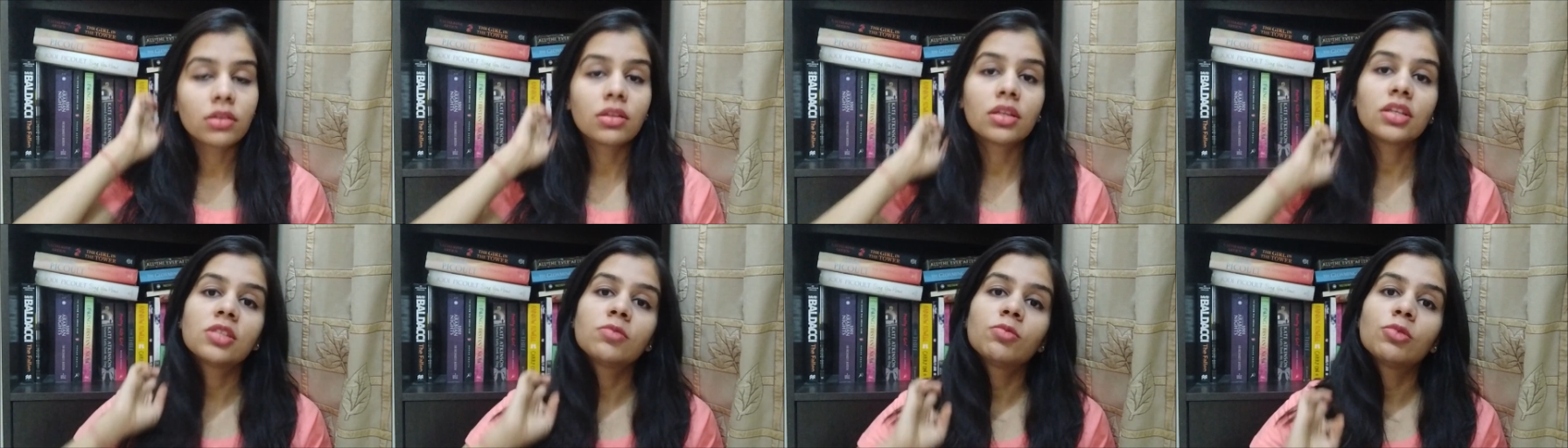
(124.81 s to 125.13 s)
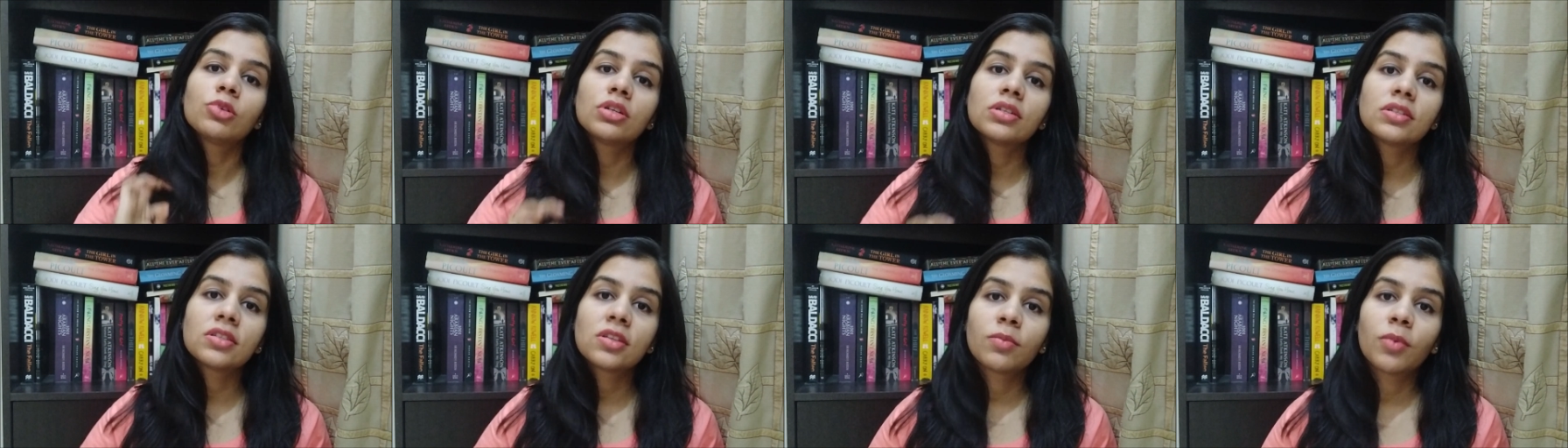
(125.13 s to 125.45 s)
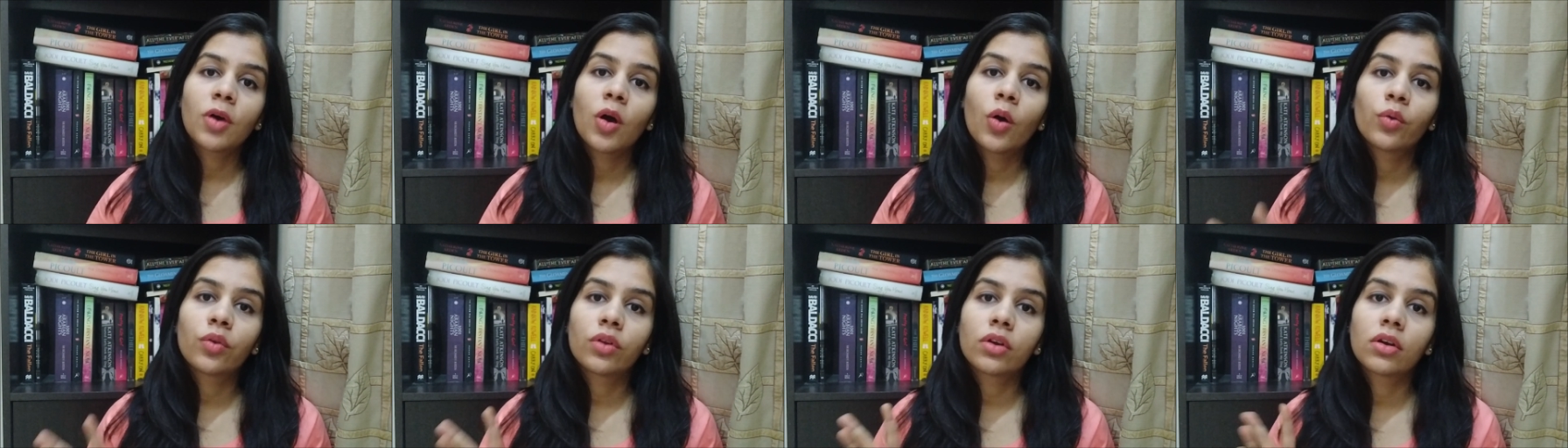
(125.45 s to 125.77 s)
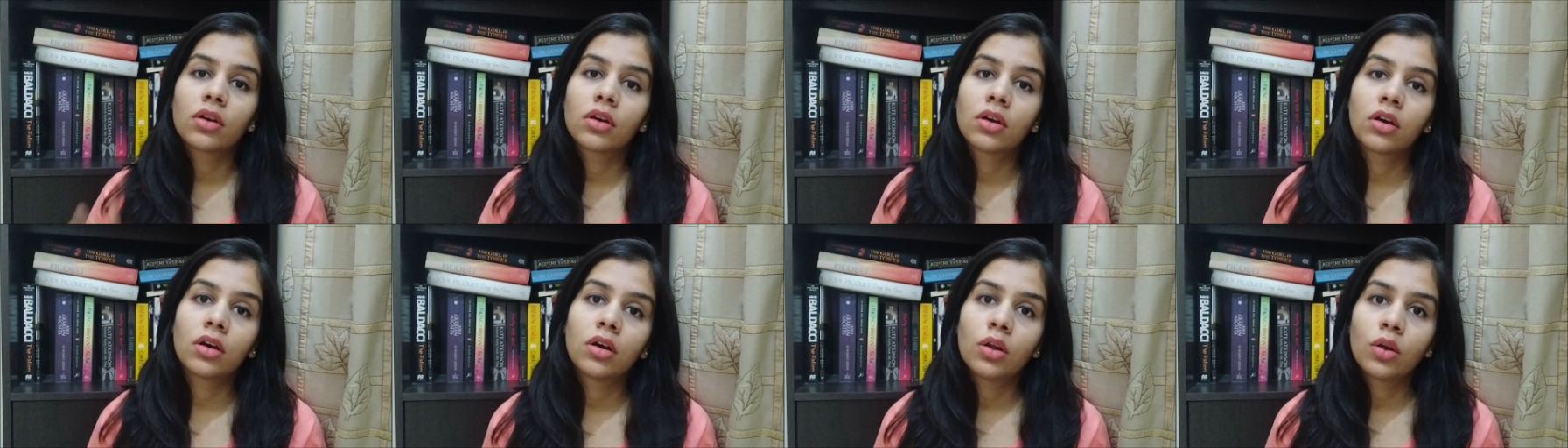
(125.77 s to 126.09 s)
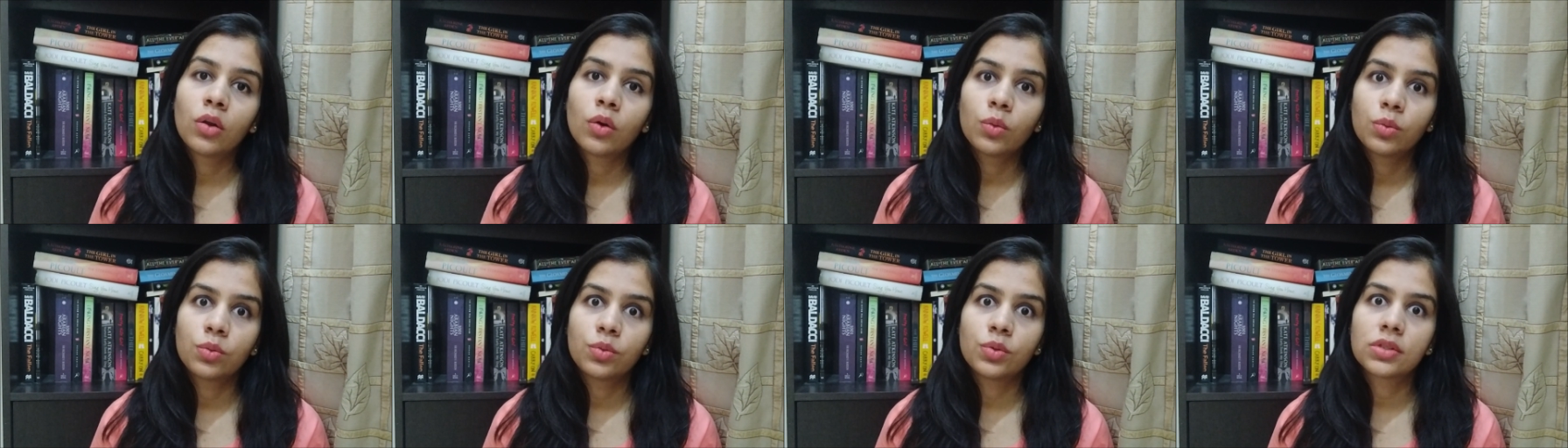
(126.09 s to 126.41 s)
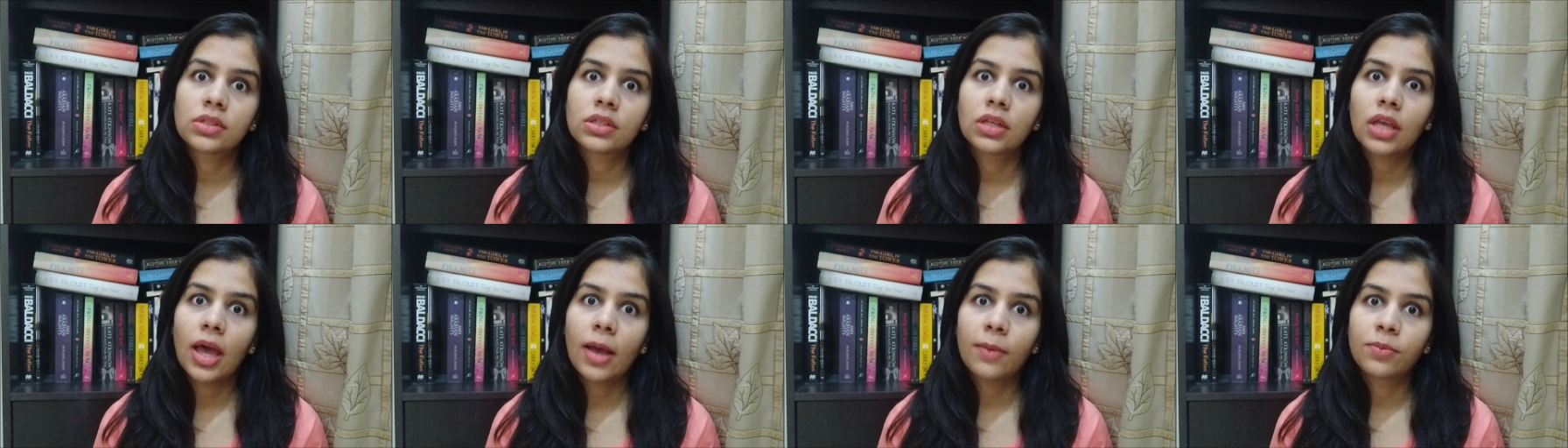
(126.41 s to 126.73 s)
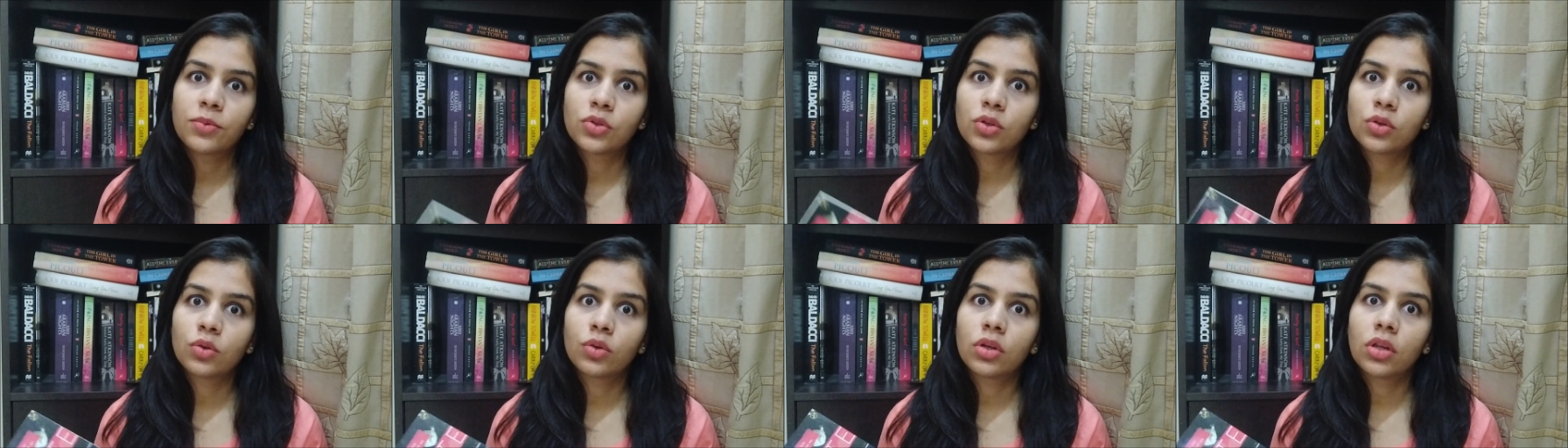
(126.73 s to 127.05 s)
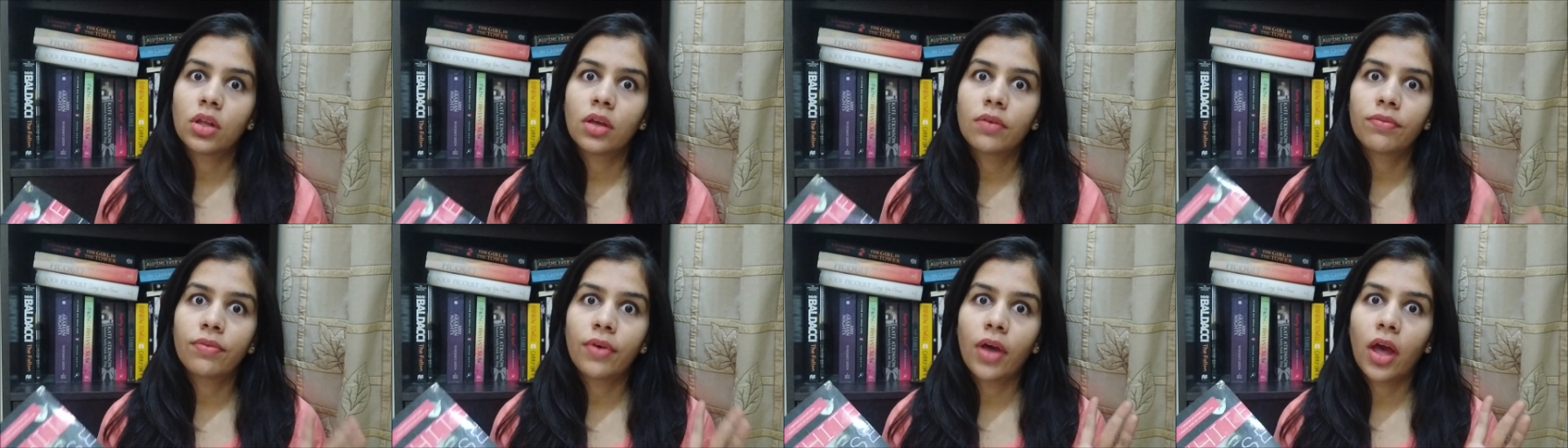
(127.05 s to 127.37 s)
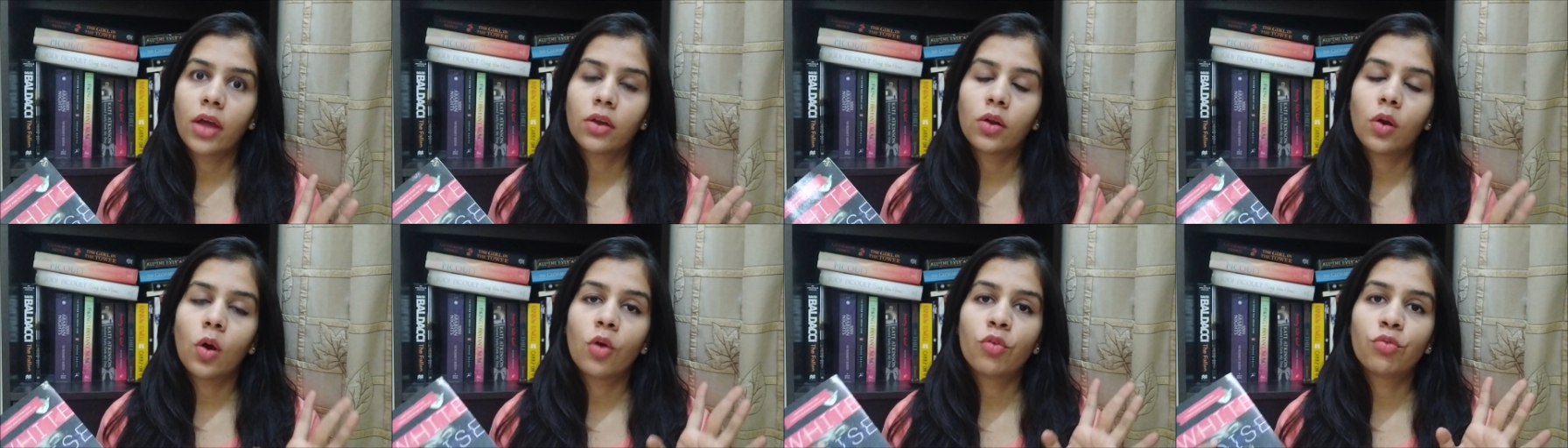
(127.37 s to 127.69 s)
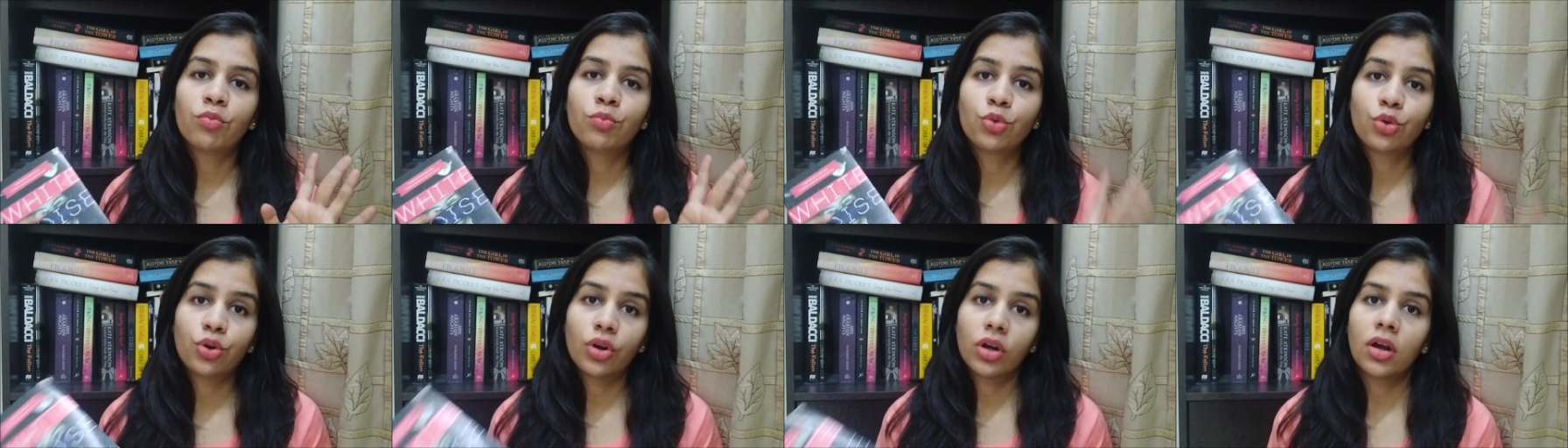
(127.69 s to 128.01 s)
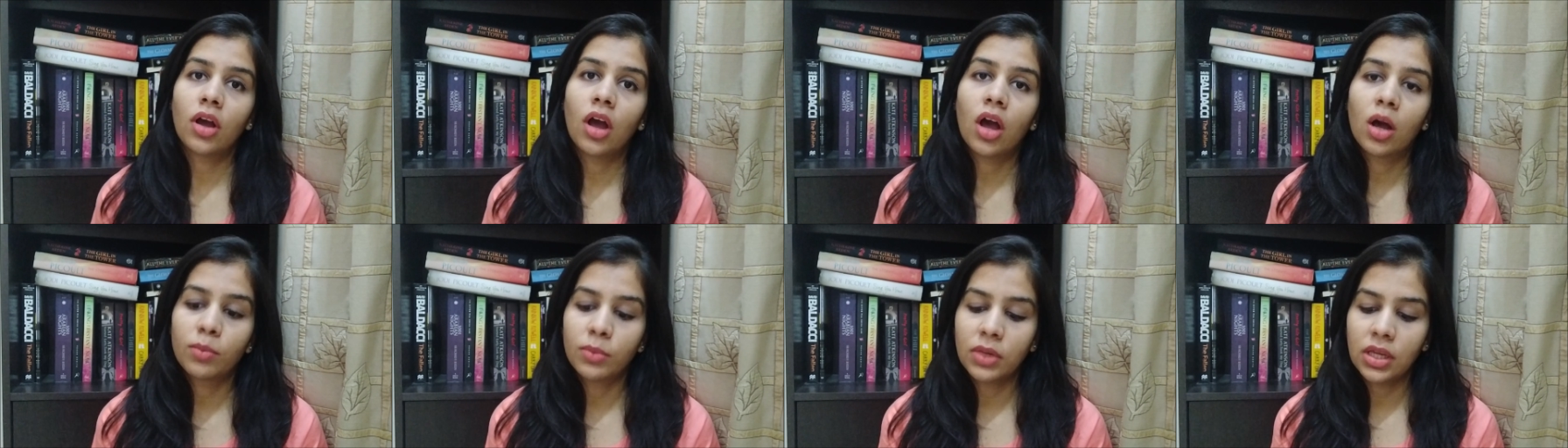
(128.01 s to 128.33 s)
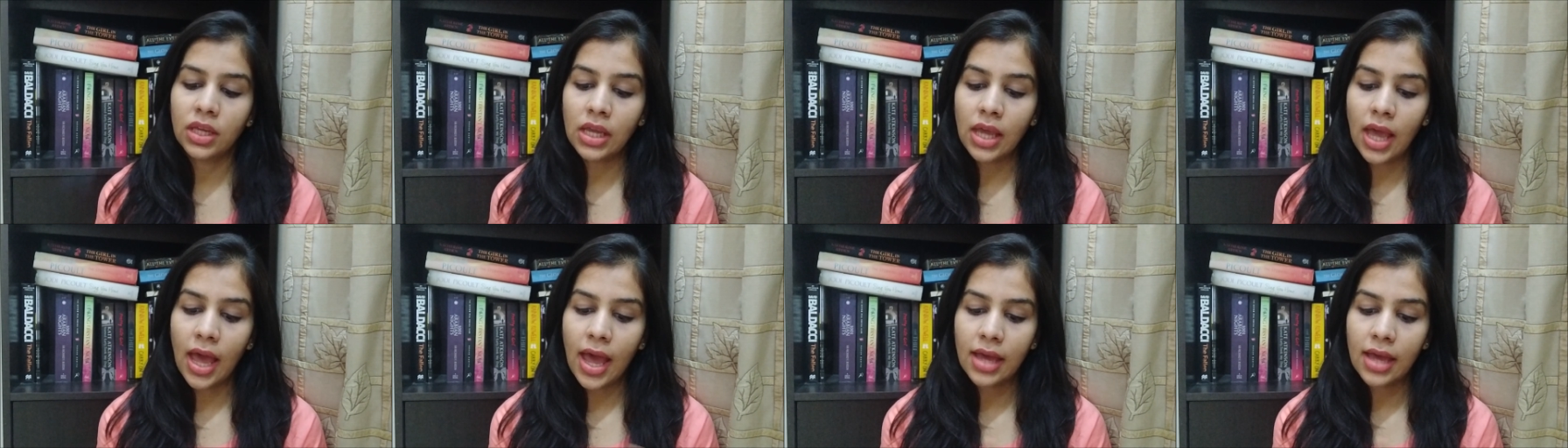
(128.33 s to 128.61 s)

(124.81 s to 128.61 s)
this book is about a girl who is absolutely a fan of Murakami,